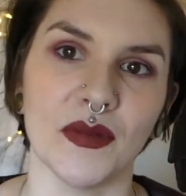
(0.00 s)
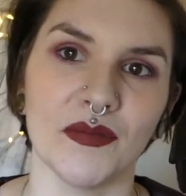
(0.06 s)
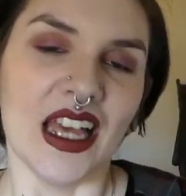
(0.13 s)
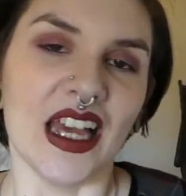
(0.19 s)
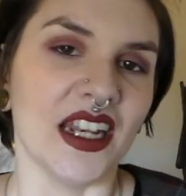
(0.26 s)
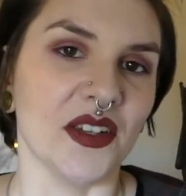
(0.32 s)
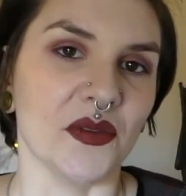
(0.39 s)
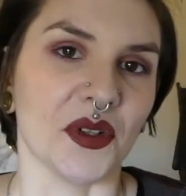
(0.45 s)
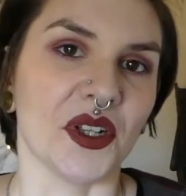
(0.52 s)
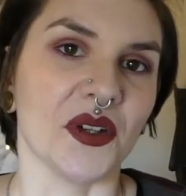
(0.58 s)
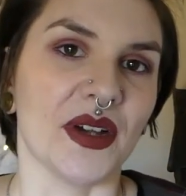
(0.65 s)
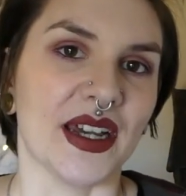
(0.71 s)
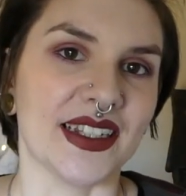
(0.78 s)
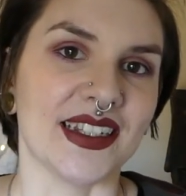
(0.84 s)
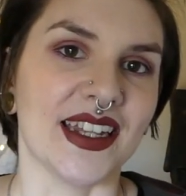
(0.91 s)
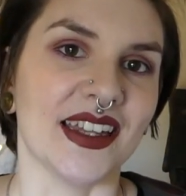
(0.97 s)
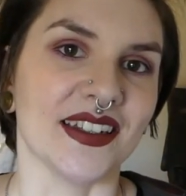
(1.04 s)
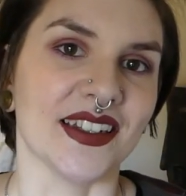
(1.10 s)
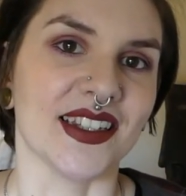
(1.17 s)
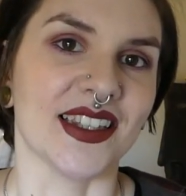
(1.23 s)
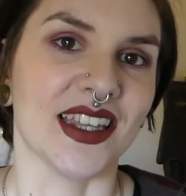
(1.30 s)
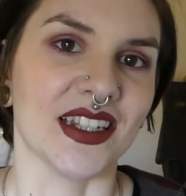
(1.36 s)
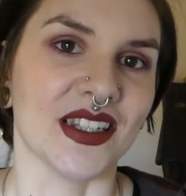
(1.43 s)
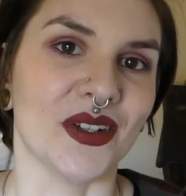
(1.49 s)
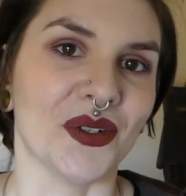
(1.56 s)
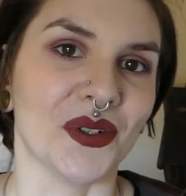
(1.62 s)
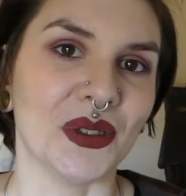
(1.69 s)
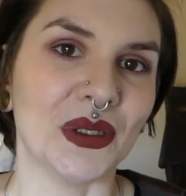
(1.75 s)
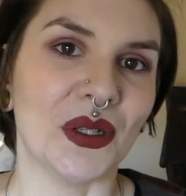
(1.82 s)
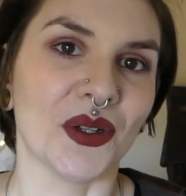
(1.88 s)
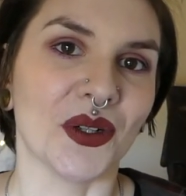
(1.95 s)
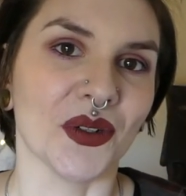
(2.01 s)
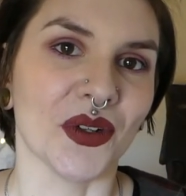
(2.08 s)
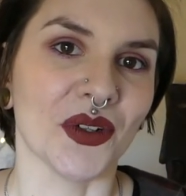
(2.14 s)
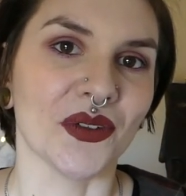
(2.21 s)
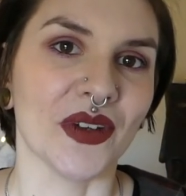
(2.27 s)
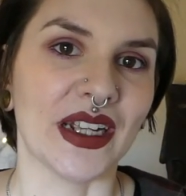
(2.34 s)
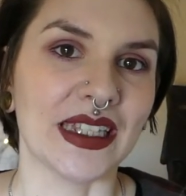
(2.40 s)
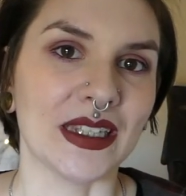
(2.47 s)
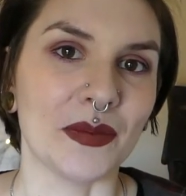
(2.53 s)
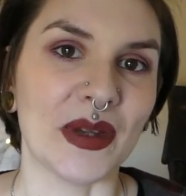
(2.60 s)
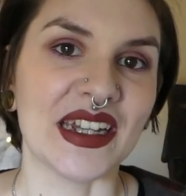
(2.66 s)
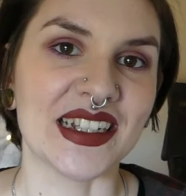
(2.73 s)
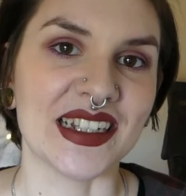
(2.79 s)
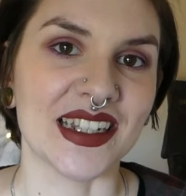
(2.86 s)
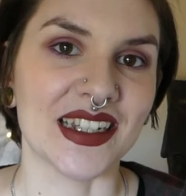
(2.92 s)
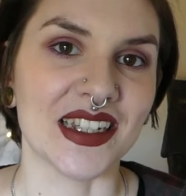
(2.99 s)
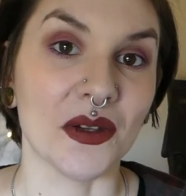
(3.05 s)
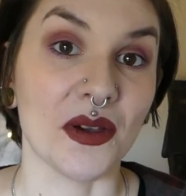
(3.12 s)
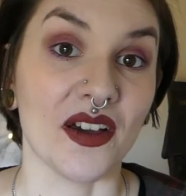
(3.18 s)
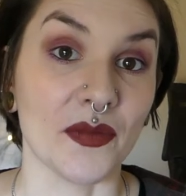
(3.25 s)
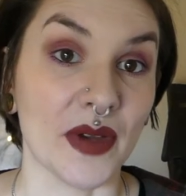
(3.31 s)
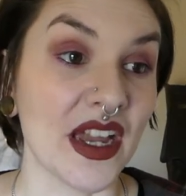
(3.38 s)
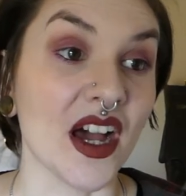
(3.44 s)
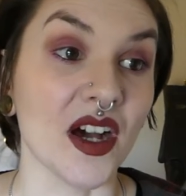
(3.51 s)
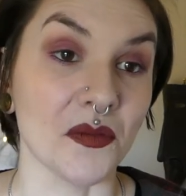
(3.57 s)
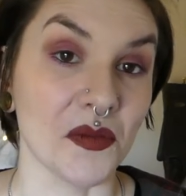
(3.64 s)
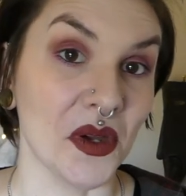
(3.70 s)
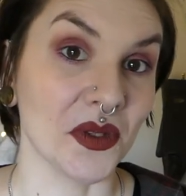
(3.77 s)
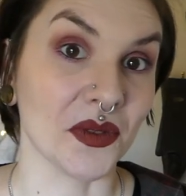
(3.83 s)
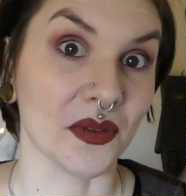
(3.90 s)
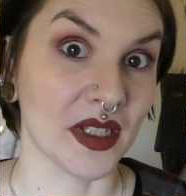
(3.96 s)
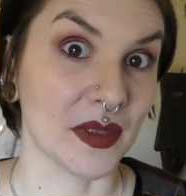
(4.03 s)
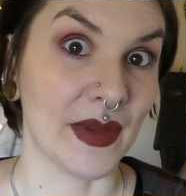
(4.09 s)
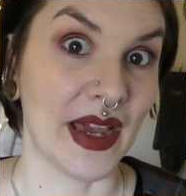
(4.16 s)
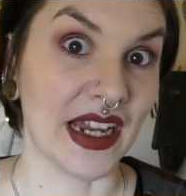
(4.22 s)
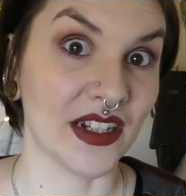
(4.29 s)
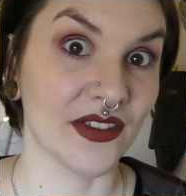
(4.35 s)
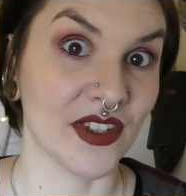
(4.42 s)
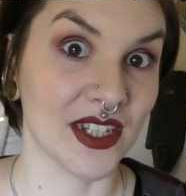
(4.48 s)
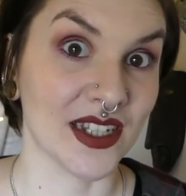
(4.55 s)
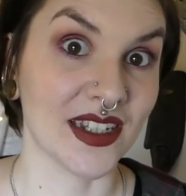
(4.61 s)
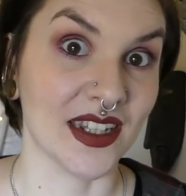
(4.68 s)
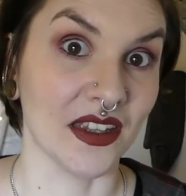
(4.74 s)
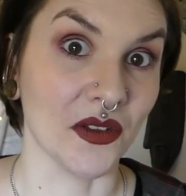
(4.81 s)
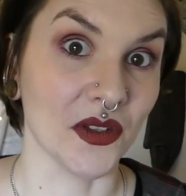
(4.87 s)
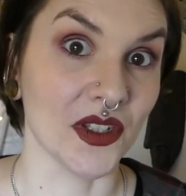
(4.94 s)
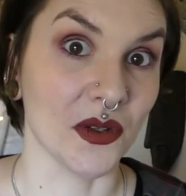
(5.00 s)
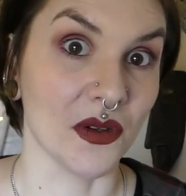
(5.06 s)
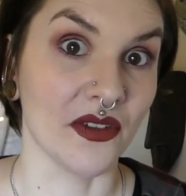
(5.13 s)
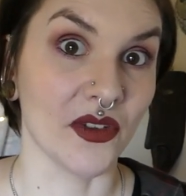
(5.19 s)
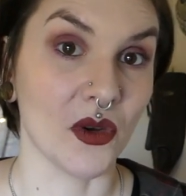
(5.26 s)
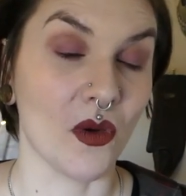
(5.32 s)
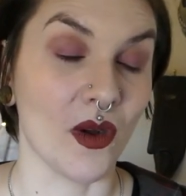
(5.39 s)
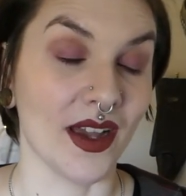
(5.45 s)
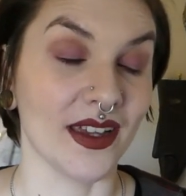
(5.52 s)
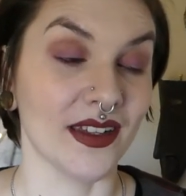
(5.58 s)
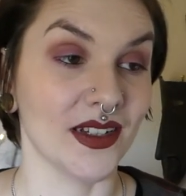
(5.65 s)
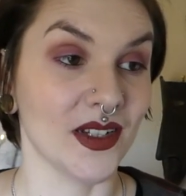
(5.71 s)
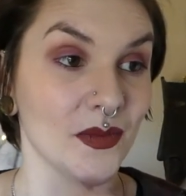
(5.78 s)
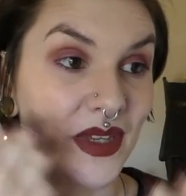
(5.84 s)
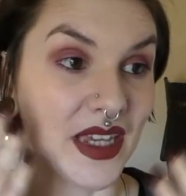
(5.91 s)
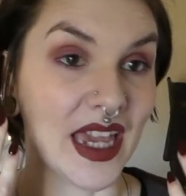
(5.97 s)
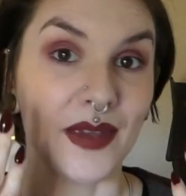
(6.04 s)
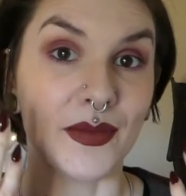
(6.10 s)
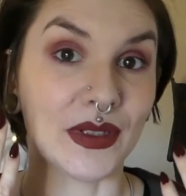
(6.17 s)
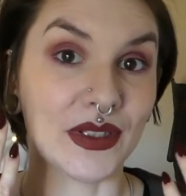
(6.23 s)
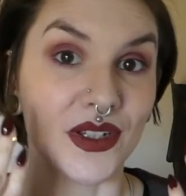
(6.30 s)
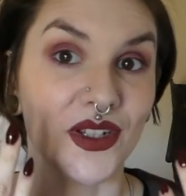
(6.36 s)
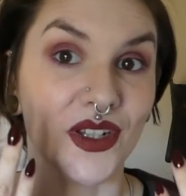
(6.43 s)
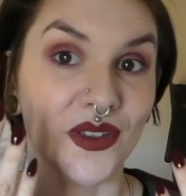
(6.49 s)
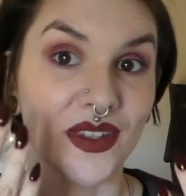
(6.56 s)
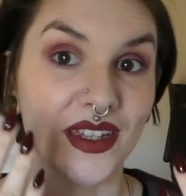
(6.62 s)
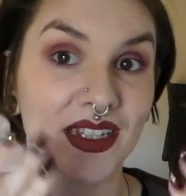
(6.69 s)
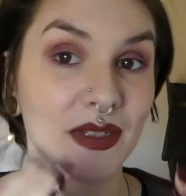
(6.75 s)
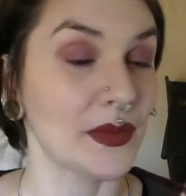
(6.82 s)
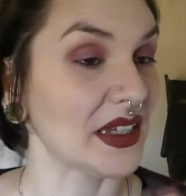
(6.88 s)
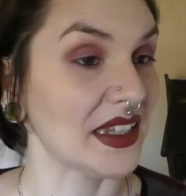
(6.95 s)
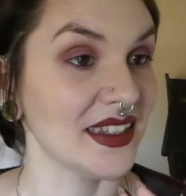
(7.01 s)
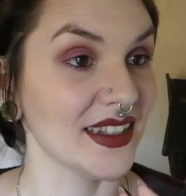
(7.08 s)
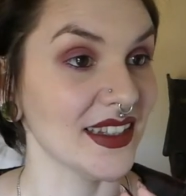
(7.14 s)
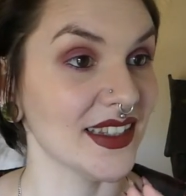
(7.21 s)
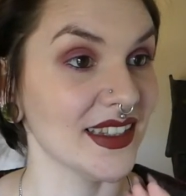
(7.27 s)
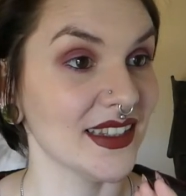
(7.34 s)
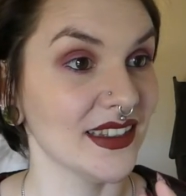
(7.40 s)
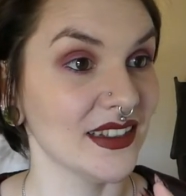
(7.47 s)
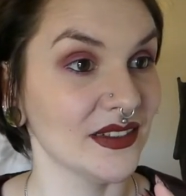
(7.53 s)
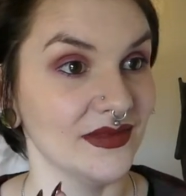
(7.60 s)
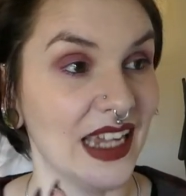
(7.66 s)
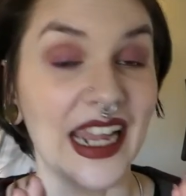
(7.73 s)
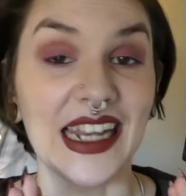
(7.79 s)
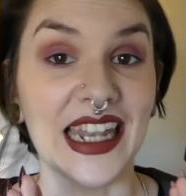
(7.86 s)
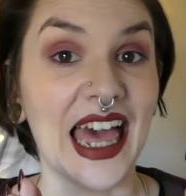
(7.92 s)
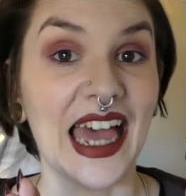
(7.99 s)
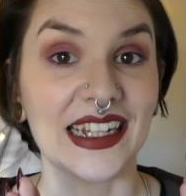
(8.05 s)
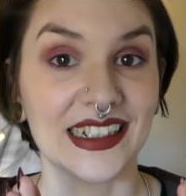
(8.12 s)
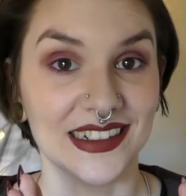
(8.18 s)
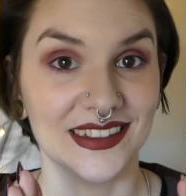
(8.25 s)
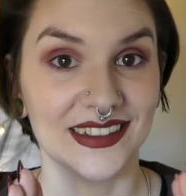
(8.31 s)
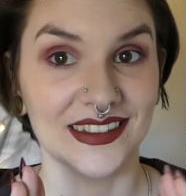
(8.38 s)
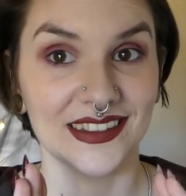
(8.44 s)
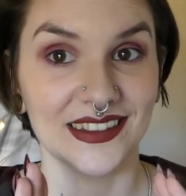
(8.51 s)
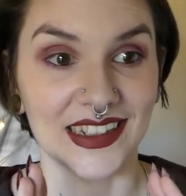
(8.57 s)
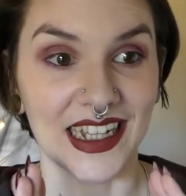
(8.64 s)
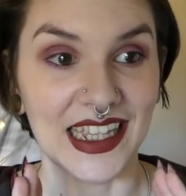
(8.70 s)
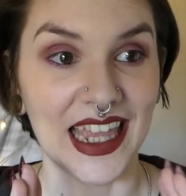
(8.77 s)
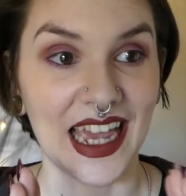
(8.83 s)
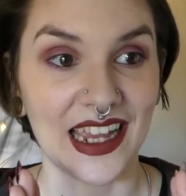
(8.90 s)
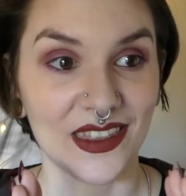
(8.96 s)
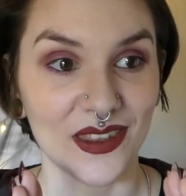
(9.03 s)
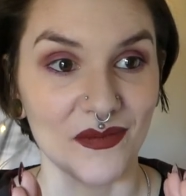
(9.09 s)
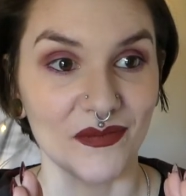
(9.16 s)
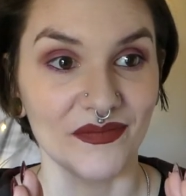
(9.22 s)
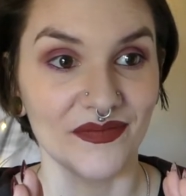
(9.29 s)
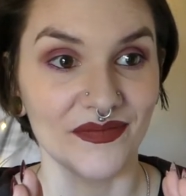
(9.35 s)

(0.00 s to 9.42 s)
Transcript: Anyone who has nails this long or longer on a regular basis, you have my utmost respect for the skills you have acquired to be able to do this, because I lack them.